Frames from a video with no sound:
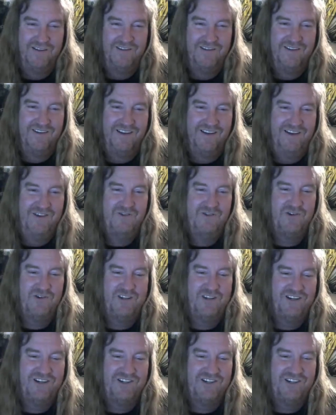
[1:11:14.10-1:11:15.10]

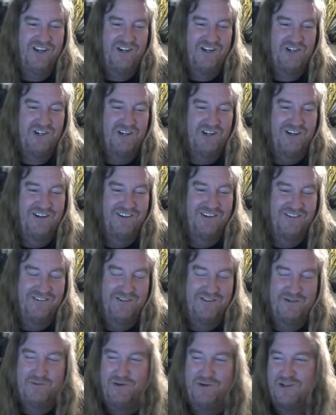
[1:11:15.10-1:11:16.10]
interesting session,
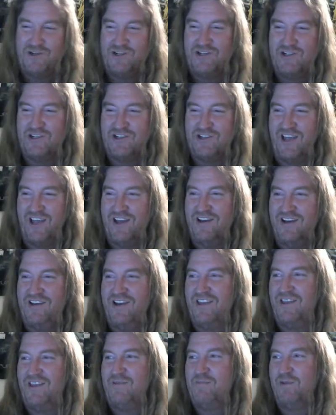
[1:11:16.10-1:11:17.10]
especially since I had
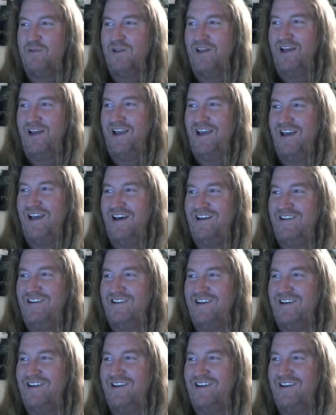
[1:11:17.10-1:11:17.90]
nothing planned.